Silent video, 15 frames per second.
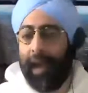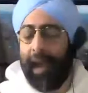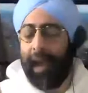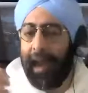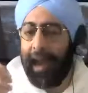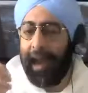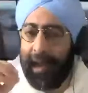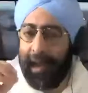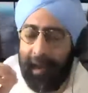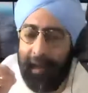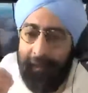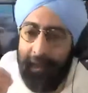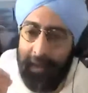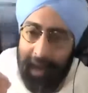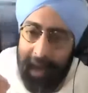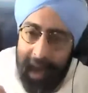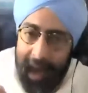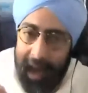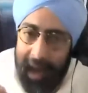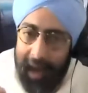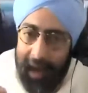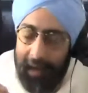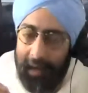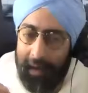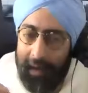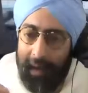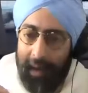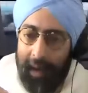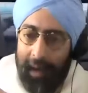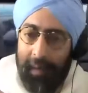And if you can,
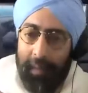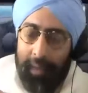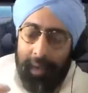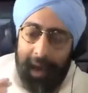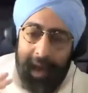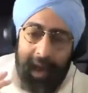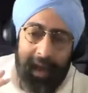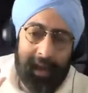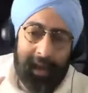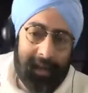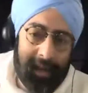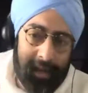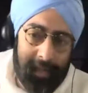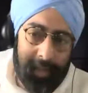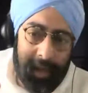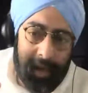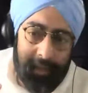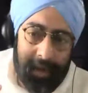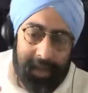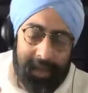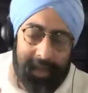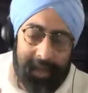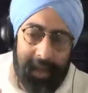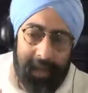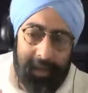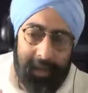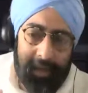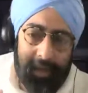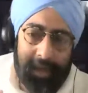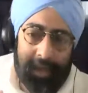bring in a little bit of your
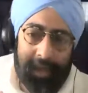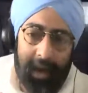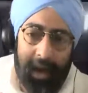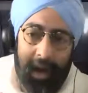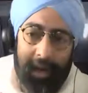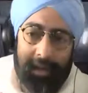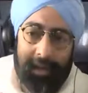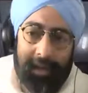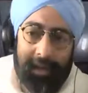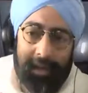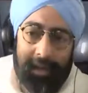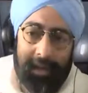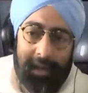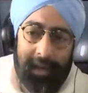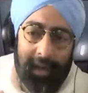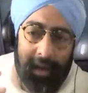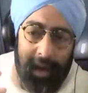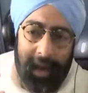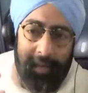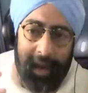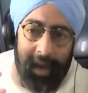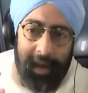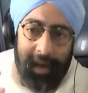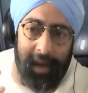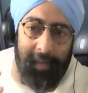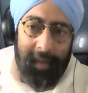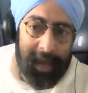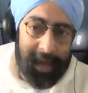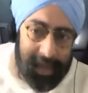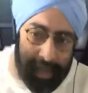secret sauce. Do you know what I mean?
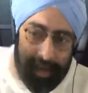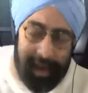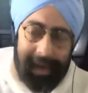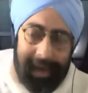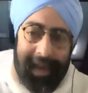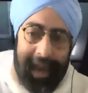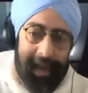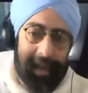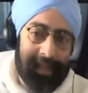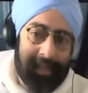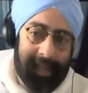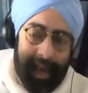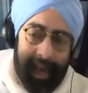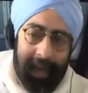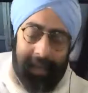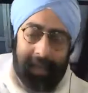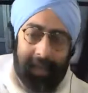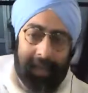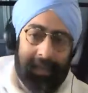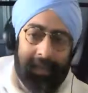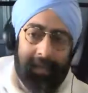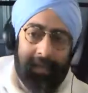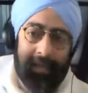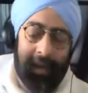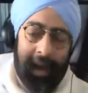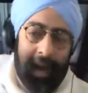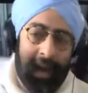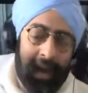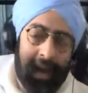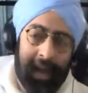Because you're a data scientist,
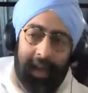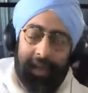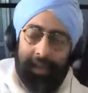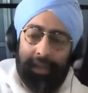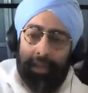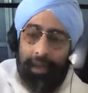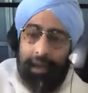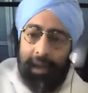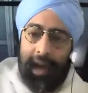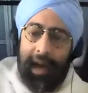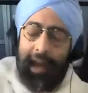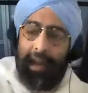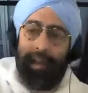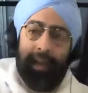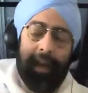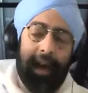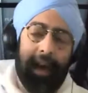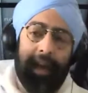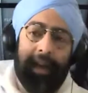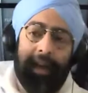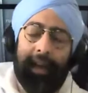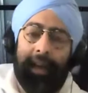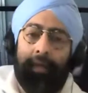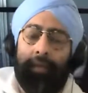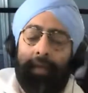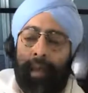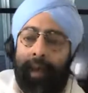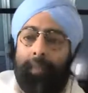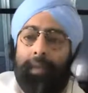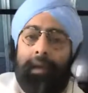right? So you gotta
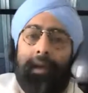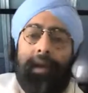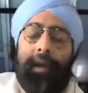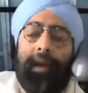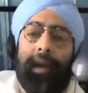remember,